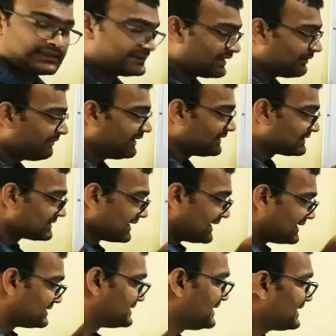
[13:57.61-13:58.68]
That means
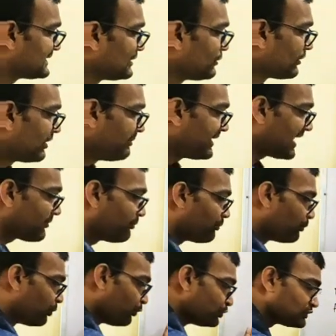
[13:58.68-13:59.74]
this lone pair
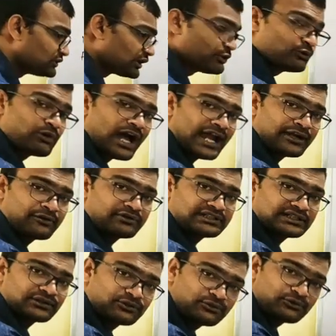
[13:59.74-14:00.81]
push the two
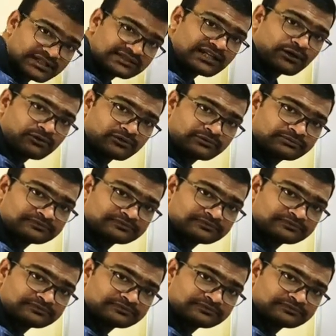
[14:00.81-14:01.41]
hydrogen towards down.